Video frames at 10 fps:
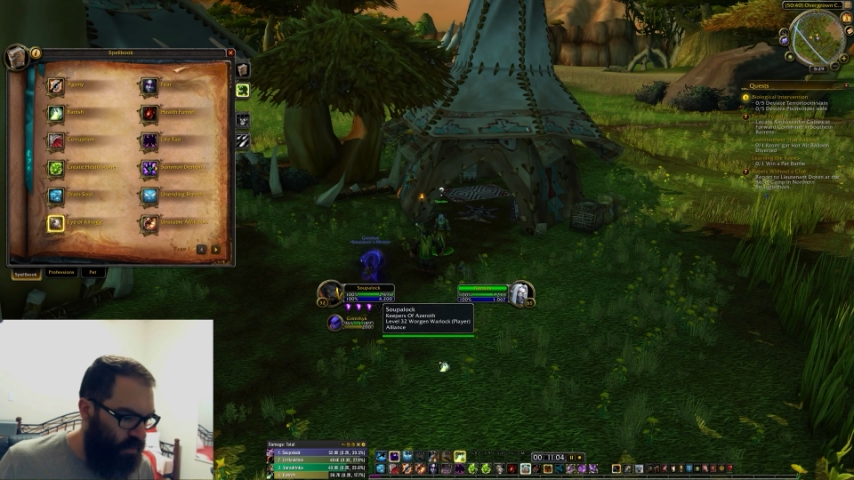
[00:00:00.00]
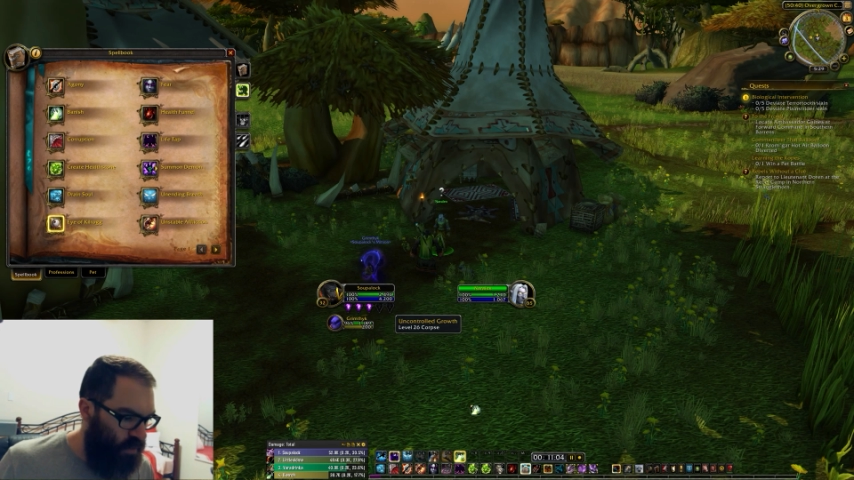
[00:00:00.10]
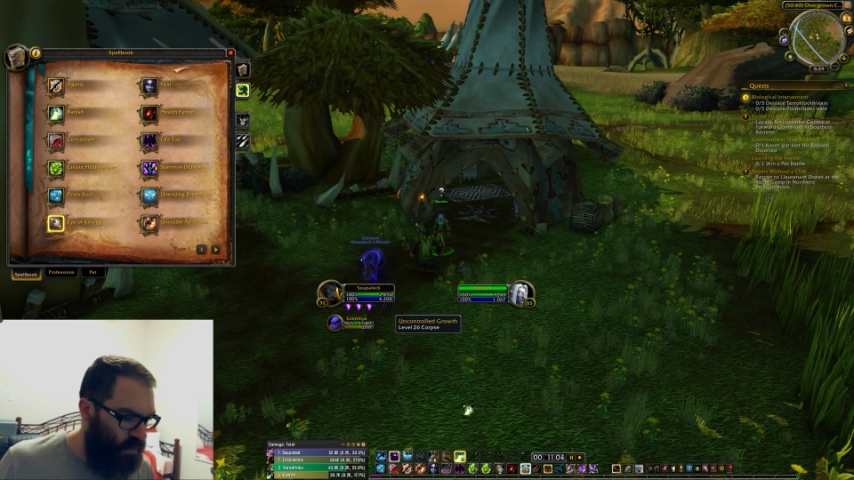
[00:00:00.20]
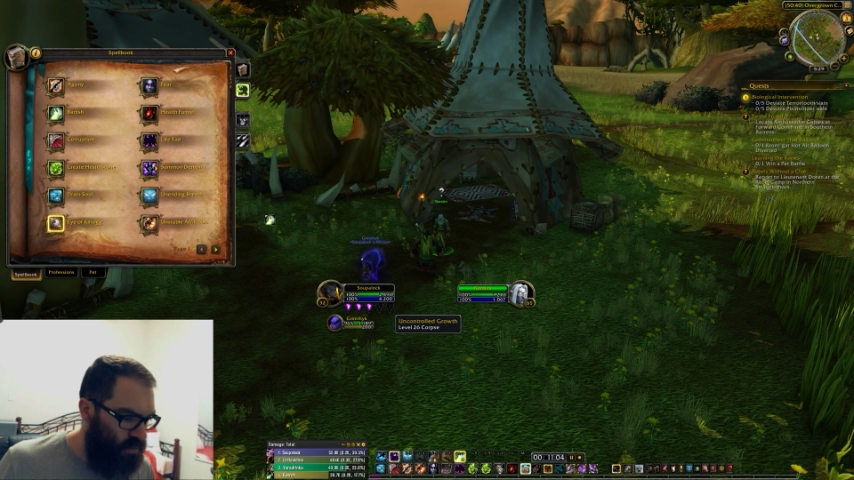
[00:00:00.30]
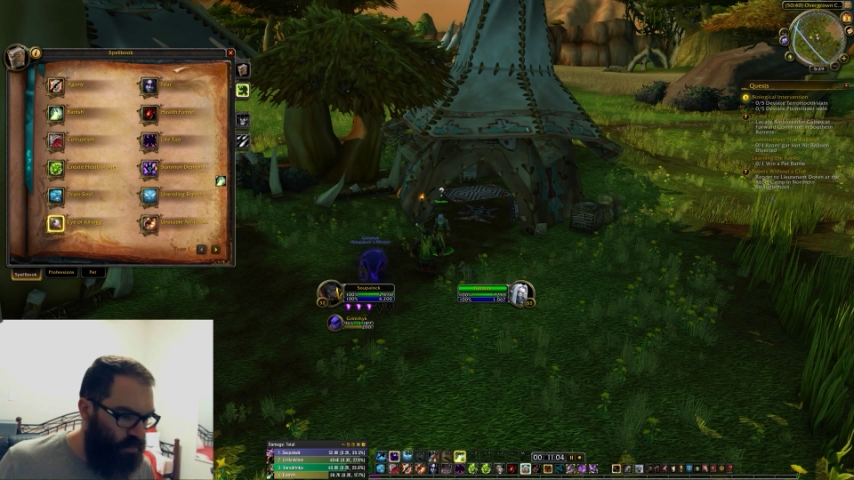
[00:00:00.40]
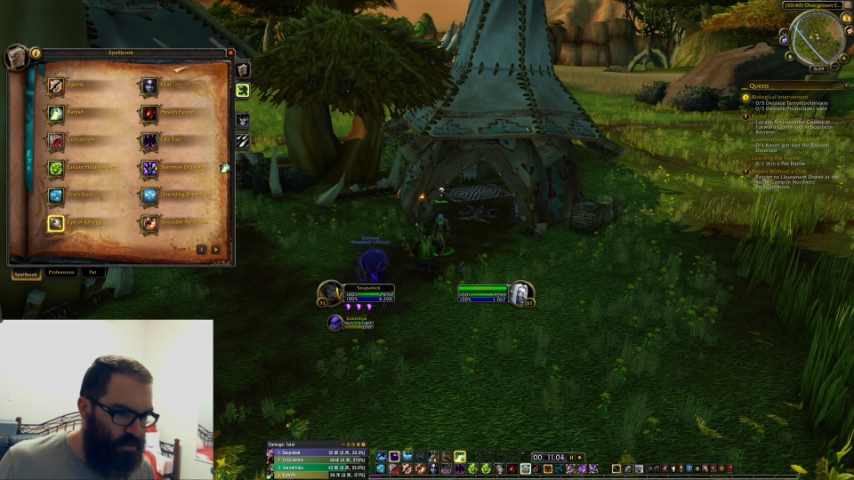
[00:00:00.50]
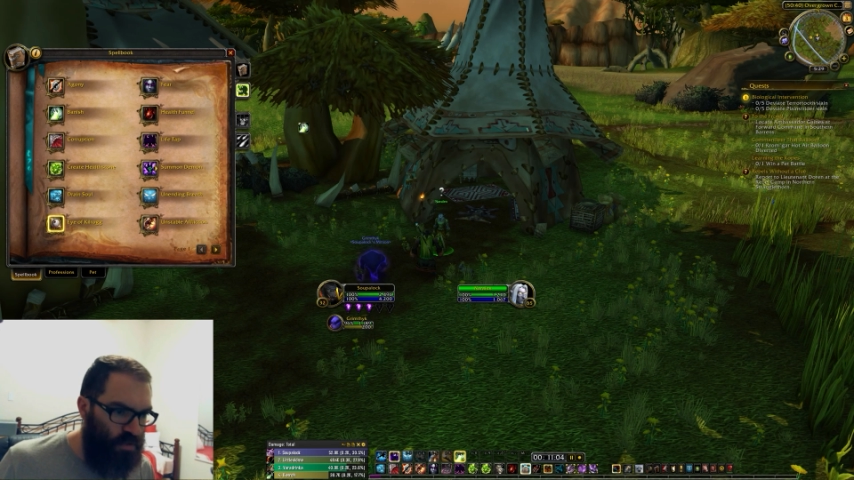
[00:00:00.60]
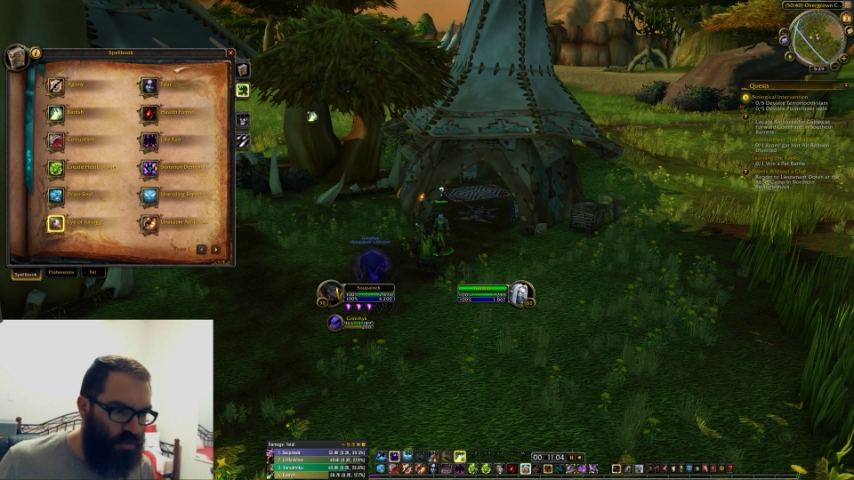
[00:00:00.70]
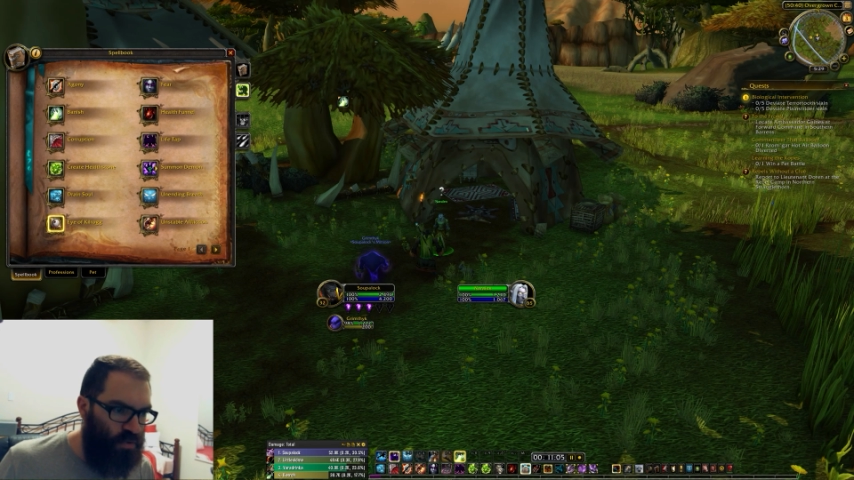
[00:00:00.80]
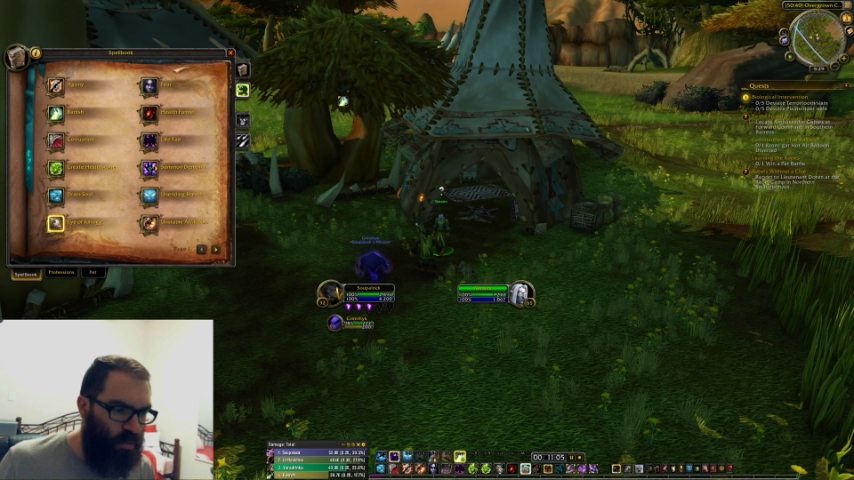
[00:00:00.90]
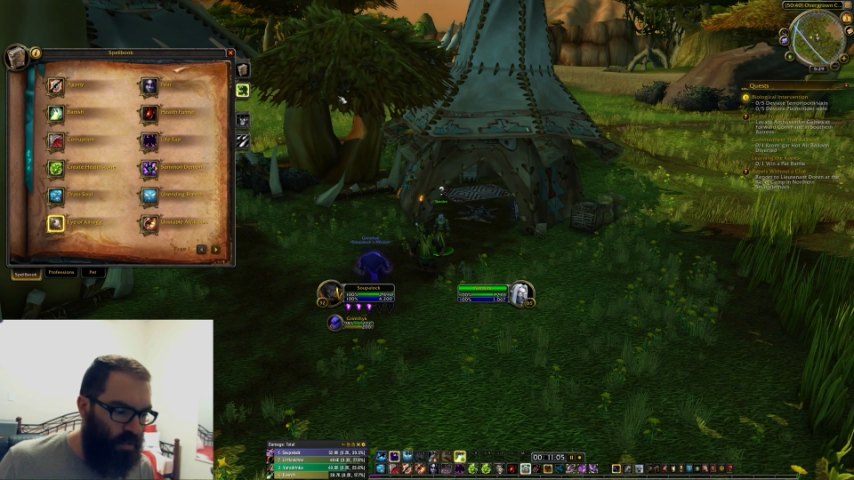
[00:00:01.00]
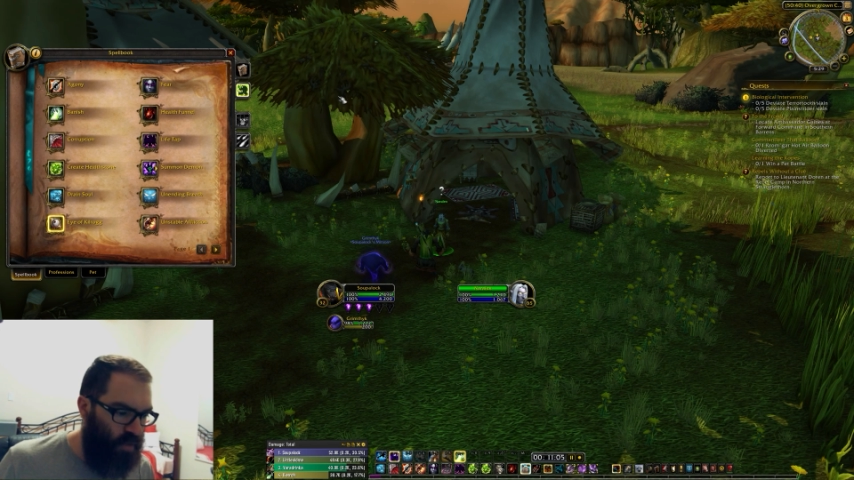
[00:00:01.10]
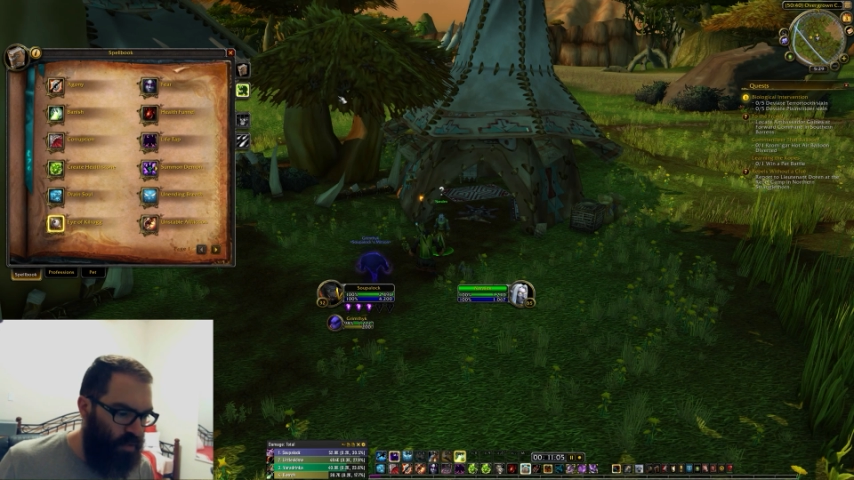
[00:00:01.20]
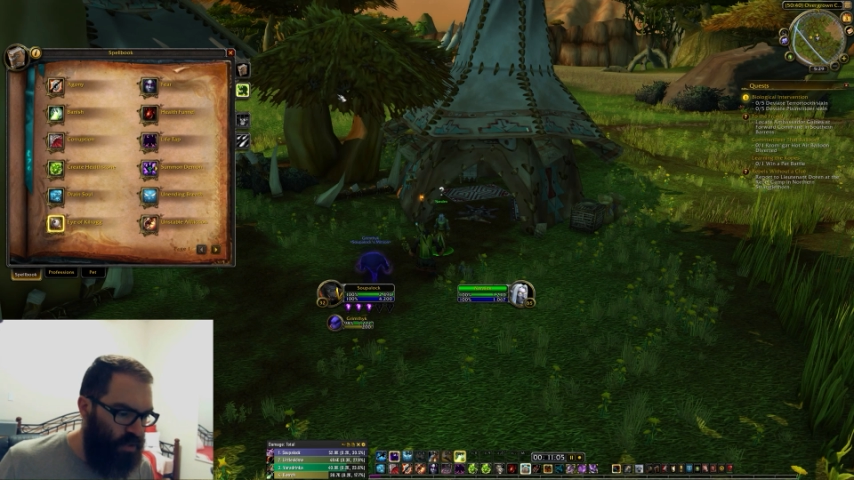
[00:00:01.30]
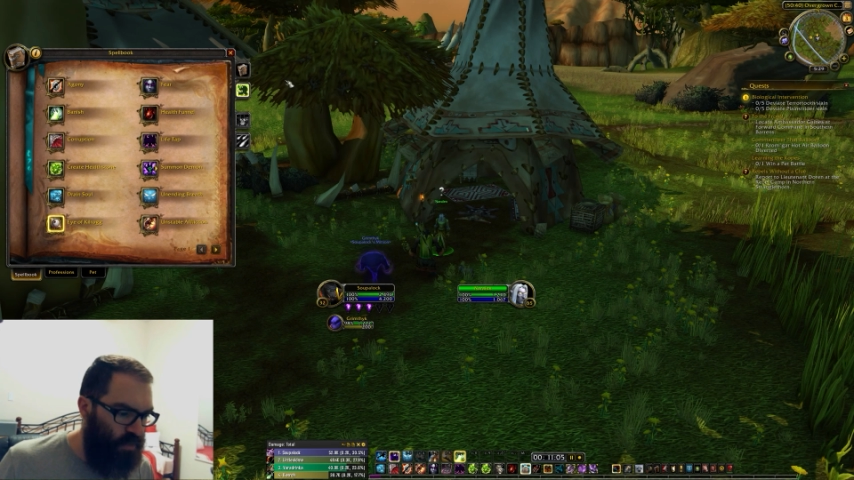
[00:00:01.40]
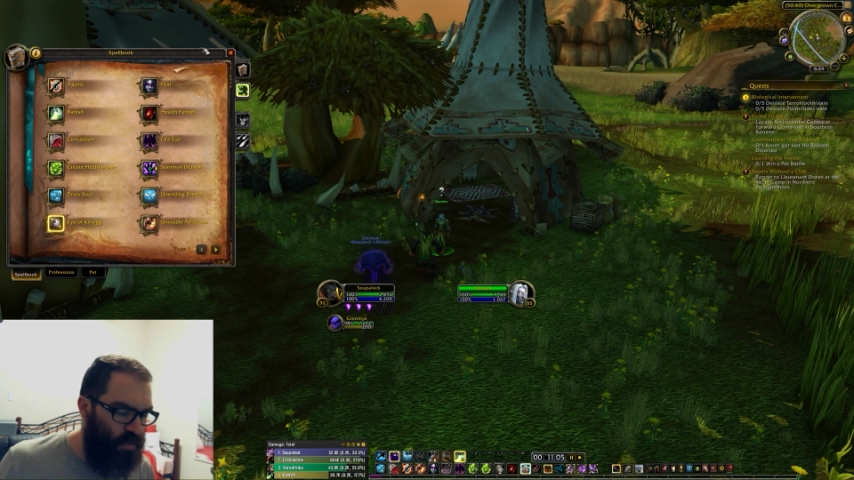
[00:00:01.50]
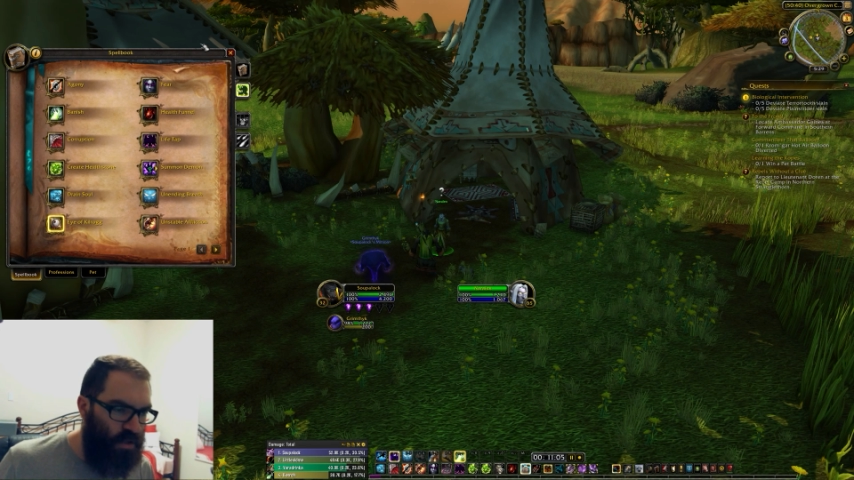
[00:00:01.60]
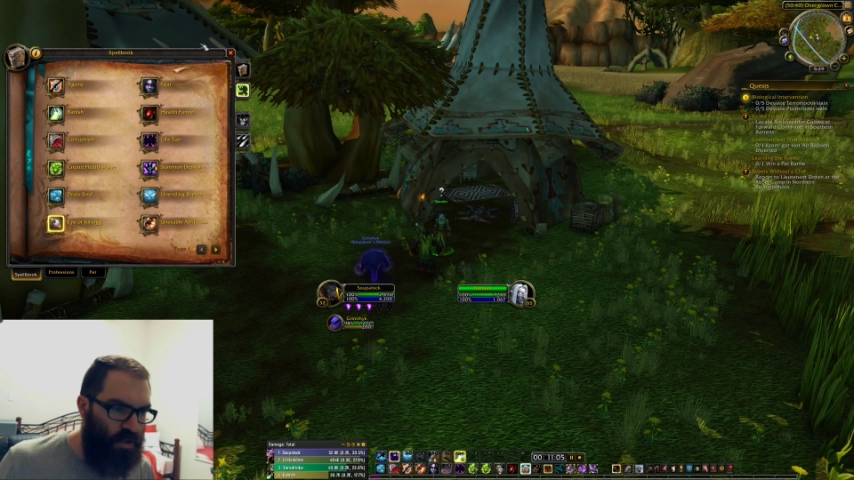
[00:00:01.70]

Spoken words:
well, it's on the toolbar already. We'll leave it on there.